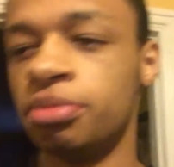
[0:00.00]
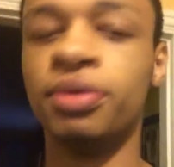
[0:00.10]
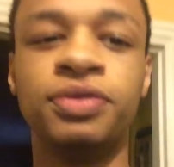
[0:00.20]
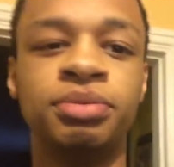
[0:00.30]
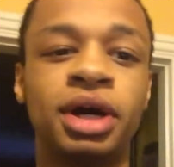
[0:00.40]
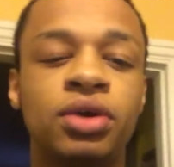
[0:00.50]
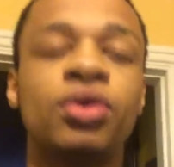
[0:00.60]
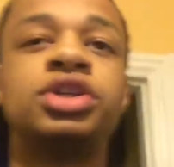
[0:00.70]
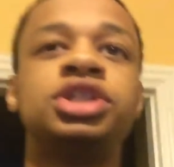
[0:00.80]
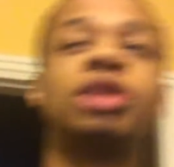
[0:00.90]
But with my
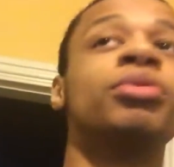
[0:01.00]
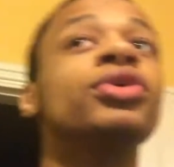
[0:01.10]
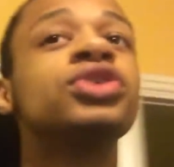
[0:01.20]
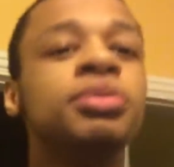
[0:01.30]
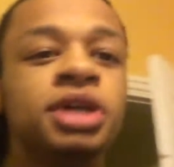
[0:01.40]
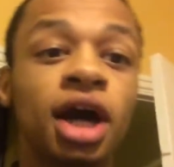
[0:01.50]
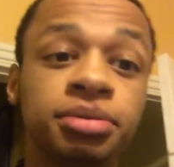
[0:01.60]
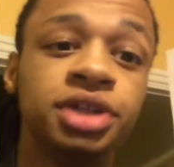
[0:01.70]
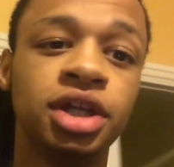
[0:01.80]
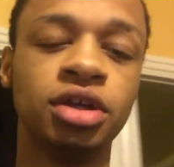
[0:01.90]
courses, I'm always going to be
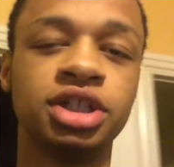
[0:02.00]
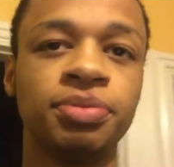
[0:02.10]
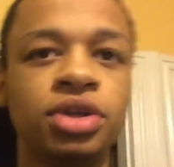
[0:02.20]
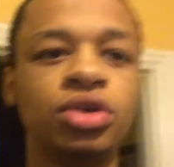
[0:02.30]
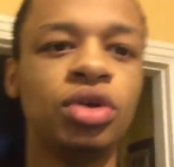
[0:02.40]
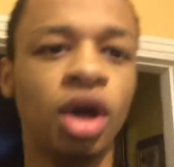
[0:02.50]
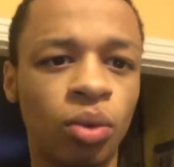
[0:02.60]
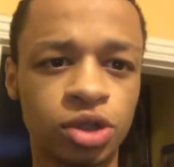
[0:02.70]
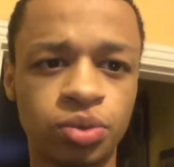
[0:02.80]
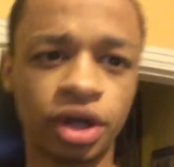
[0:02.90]
updating something new,
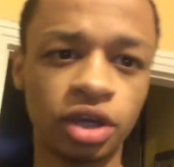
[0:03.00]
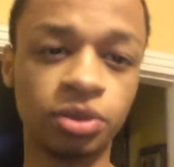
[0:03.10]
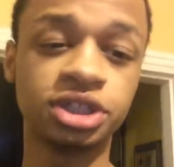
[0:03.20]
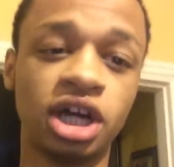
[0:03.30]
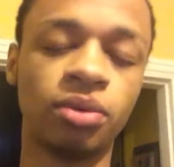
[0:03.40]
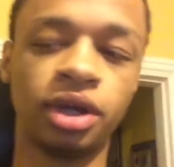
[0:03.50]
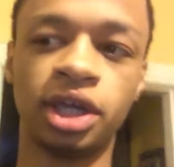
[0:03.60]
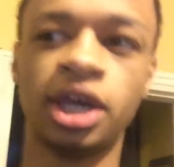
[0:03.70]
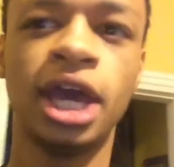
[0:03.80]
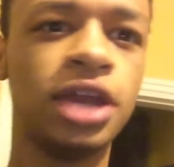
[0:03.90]
what's working, what's not working,